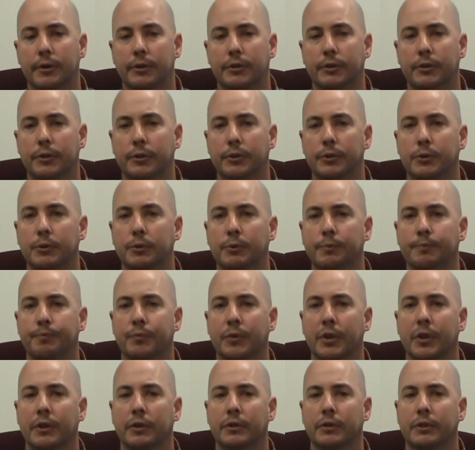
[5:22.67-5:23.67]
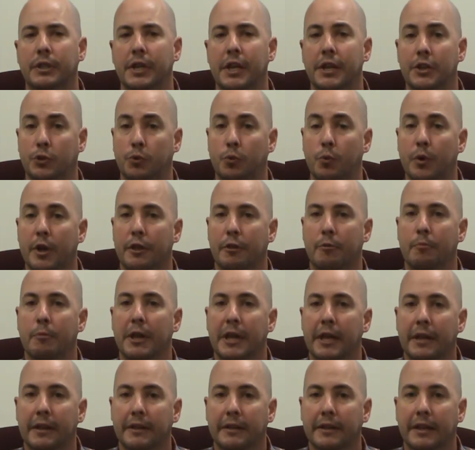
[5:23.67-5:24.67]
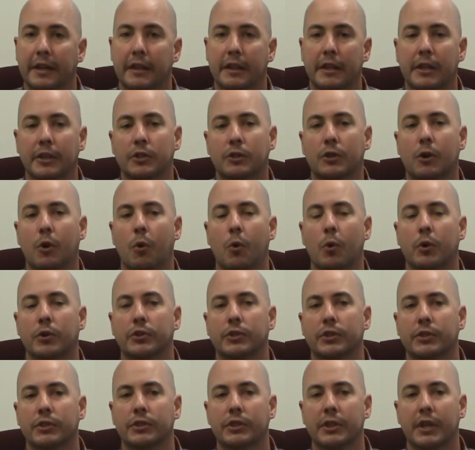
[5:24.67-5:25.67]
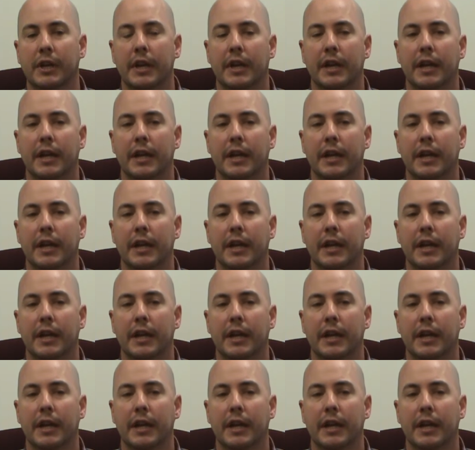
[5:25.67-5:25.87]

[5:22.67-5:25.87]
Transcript: to teach with me in these courses,